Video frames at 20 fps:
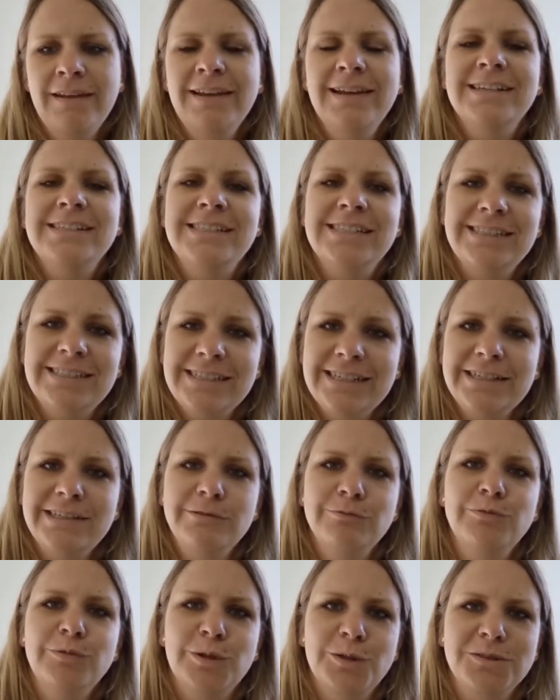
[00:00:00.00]
She
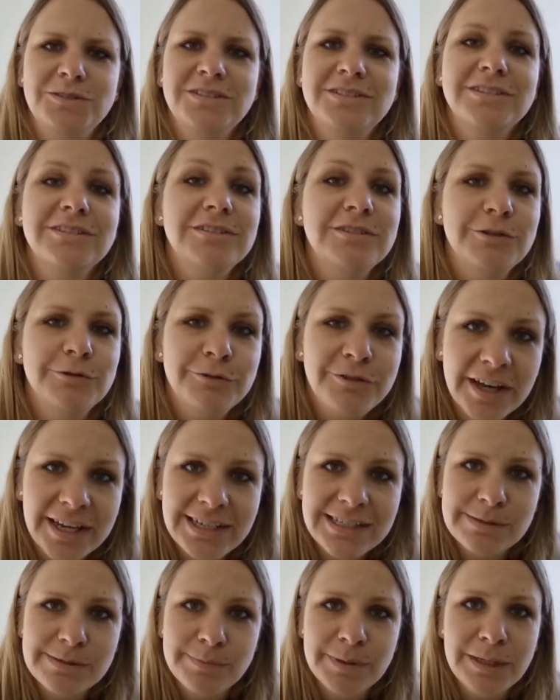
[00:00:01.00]
didn't want to
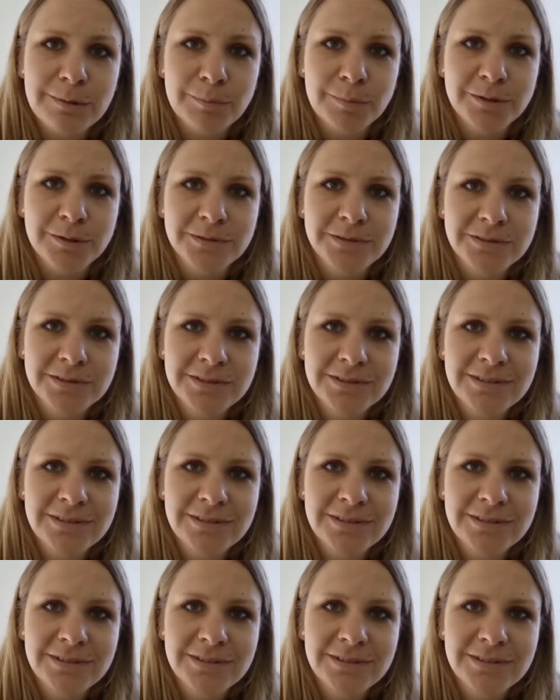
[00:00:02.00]
face people.